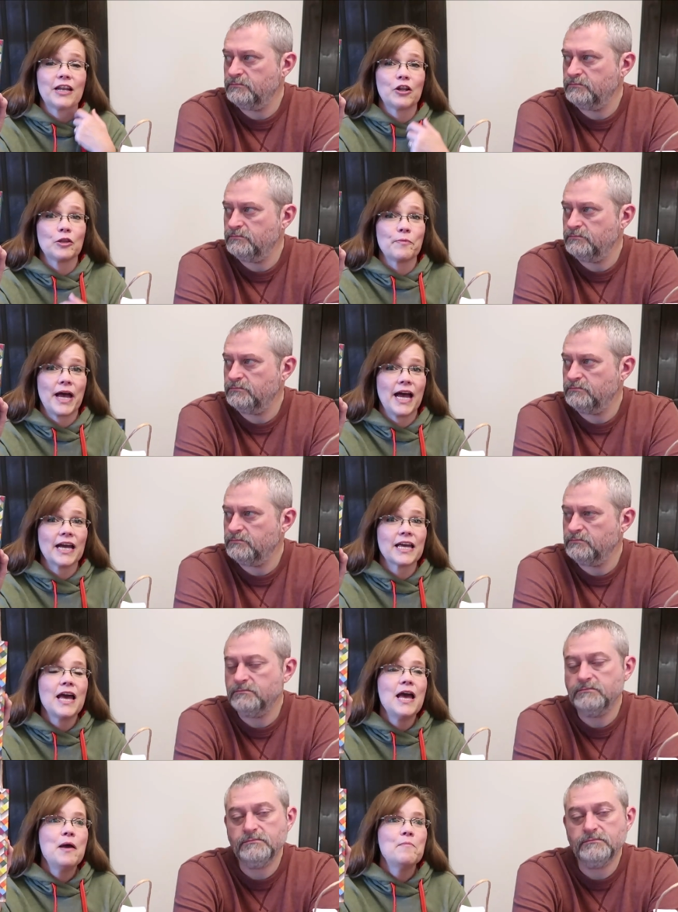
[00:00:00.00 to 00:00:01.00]
Speaker 1: that on the
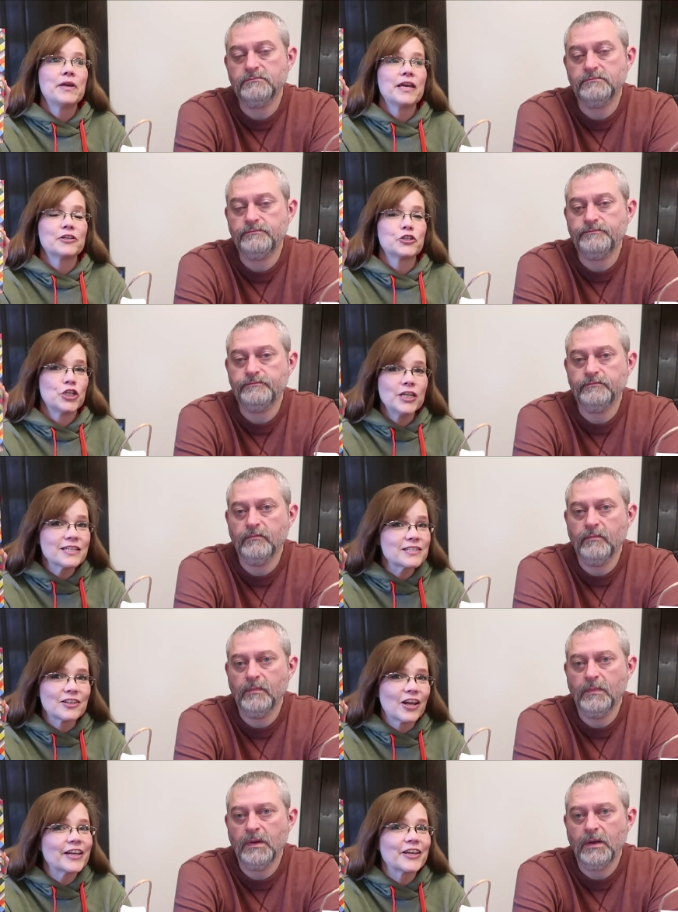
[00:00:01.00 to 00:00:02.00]
back, because she
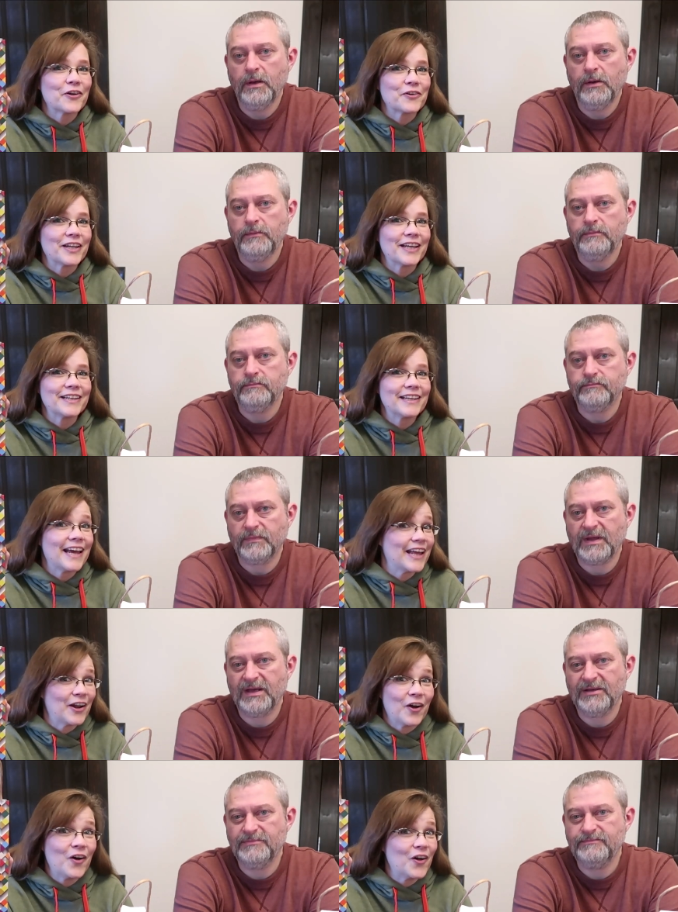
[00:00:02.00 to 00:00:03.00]
doesn't like coconut
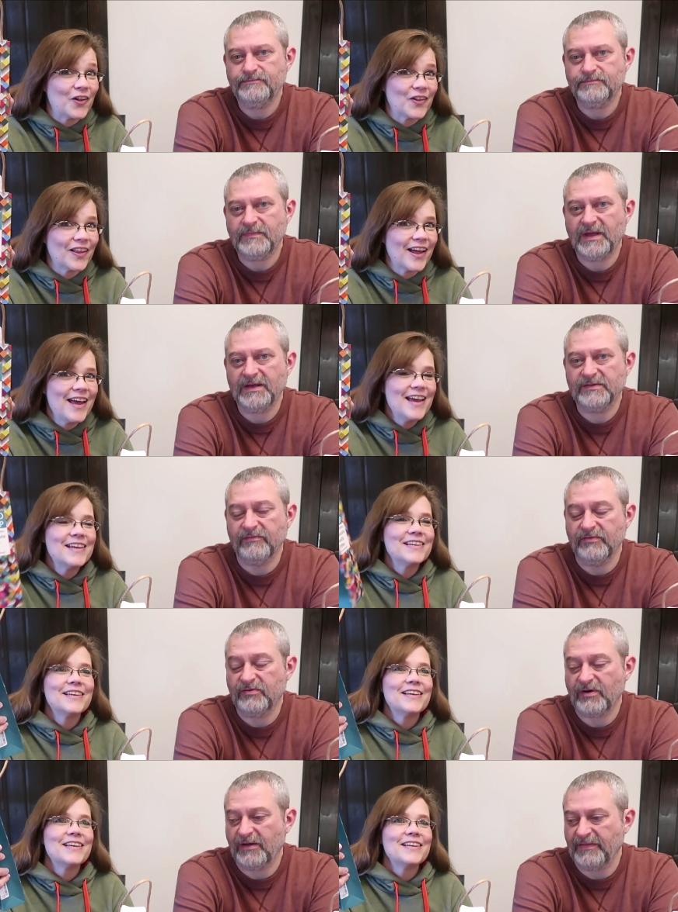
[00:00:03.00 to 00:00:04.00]
Speaker 2: at all. Yes, yeah, so if
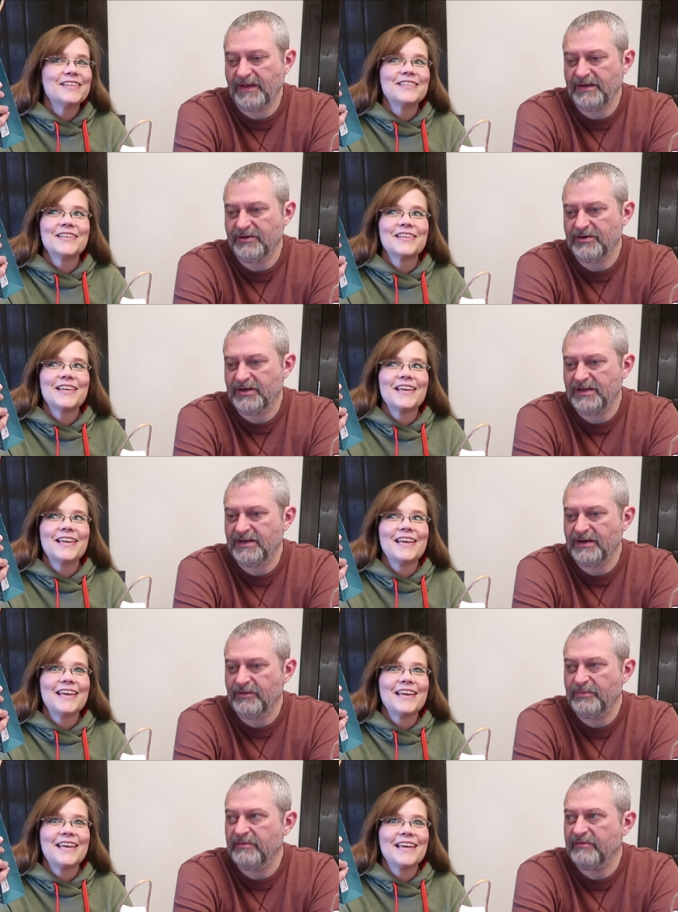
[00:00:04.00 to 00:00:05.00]
you try that, you're gonna get a
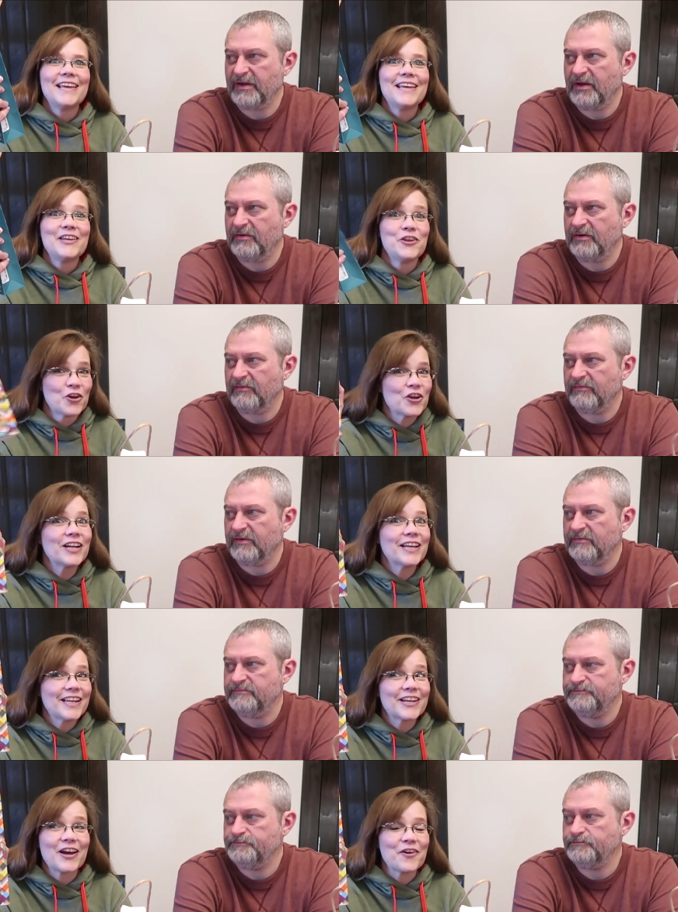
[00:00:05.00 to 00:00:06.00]
little bit of a coconut.
Speaker 1: You're gonna
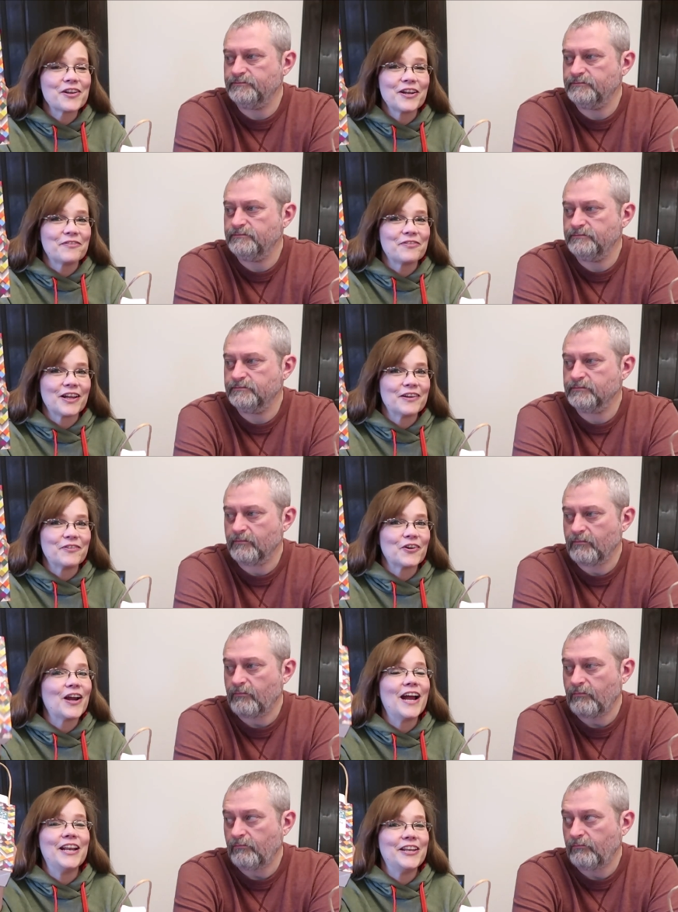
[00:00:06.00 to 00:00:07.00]
get a coconut
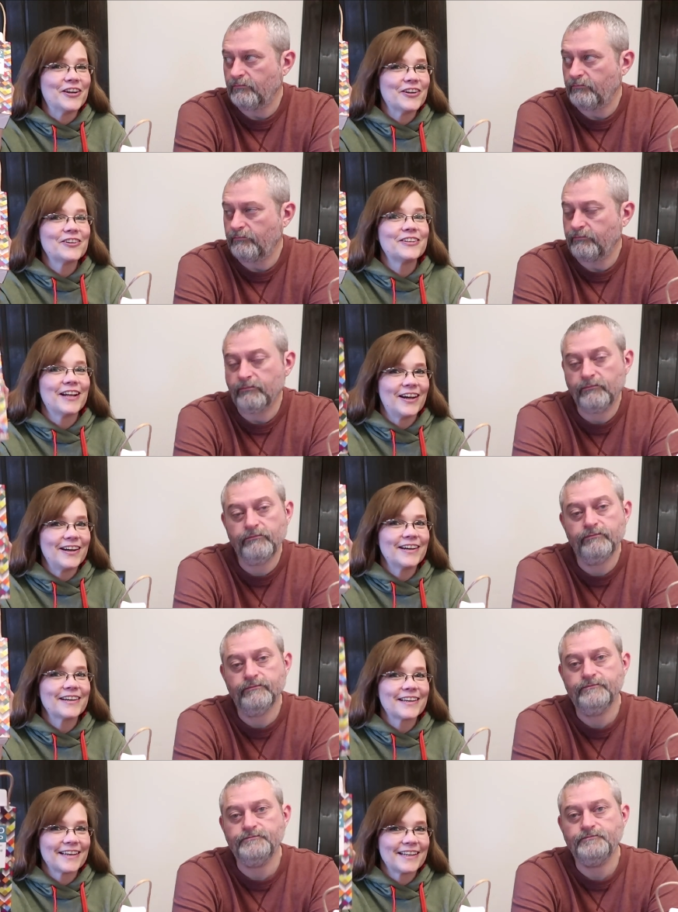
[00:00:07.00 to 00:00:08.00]
flavor, and you're
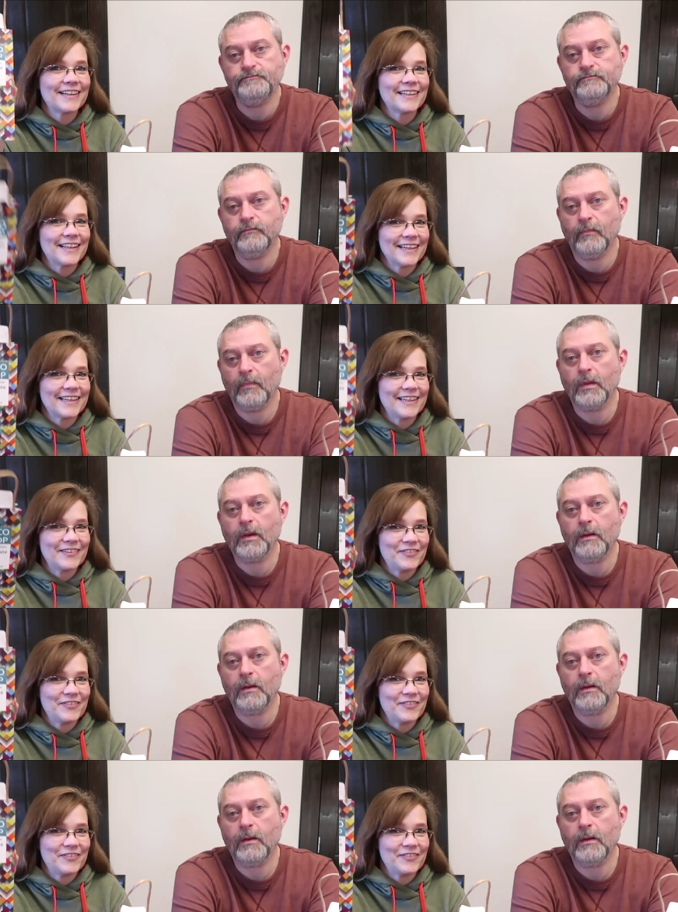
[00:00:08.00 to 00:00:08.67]
not gonna like it